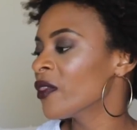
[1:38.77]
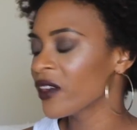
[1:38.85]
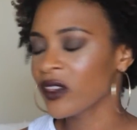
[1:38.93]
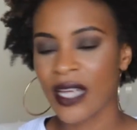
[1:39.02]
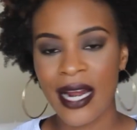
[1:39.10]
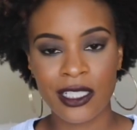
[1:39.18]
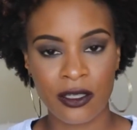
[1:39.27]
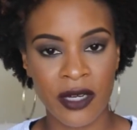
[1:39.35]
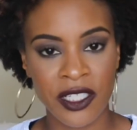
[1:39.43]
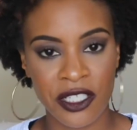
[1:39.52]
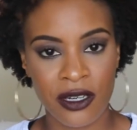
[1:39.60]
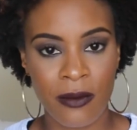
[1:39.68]
One thing that I have to
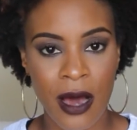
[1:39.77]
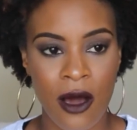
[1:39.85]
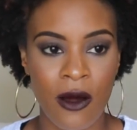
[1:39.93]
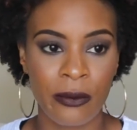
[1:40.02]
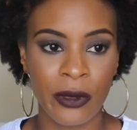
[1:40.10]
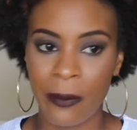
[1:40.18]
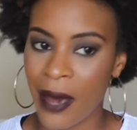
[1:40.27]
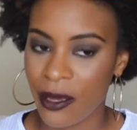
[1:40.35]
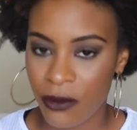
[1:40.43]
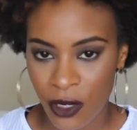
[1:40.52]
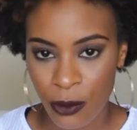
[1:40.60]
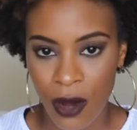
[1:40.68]
mention about
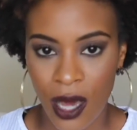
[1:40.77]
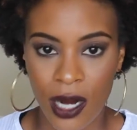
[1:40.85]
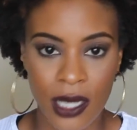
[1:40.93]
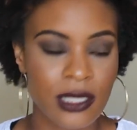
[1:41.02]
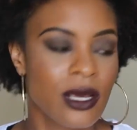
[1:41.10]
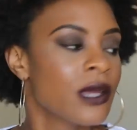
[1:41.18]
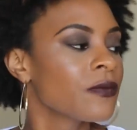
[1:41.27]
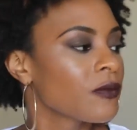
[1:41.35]
Bite Beauty products